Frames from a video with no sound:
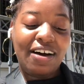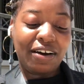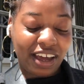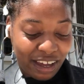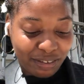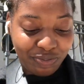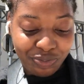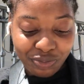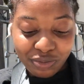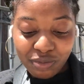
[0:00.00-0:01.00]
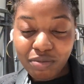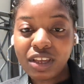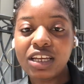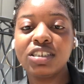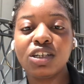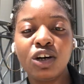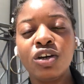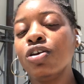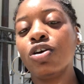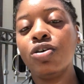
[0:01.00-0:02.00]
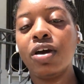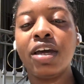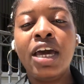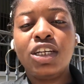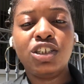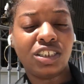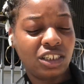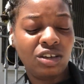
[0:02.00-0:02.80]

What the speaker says: Okay. So, you just,